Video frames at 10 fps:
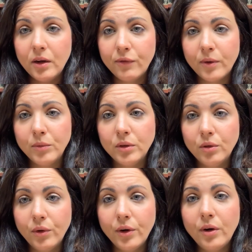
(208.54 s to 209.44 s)
from the
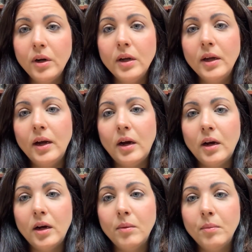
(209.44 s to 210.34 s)
lawyer.
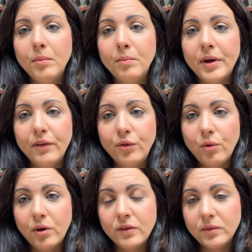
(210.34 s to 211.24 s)
But if
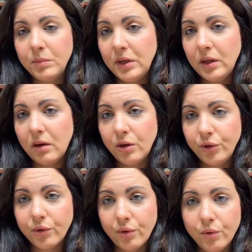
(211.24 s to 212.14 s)
you are submitting on
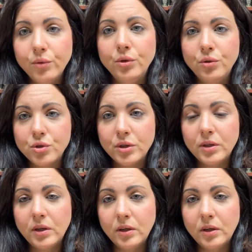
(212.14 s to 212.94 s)
your own, you should